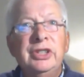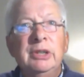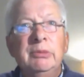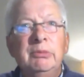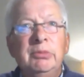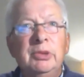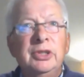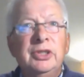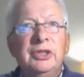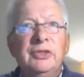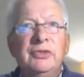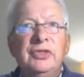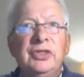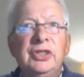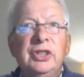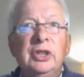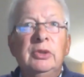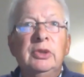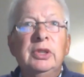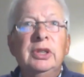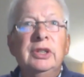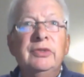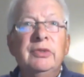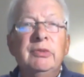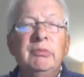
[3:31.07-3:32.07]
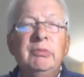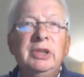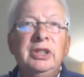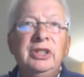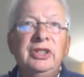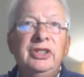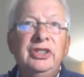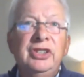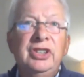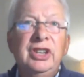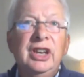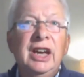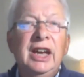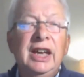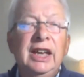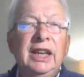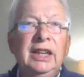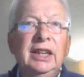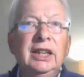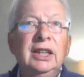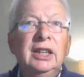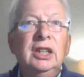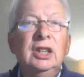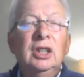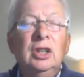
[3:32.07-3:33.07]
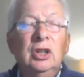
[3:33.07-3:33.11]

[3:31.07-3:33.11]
Now bonds have sold off a bit today,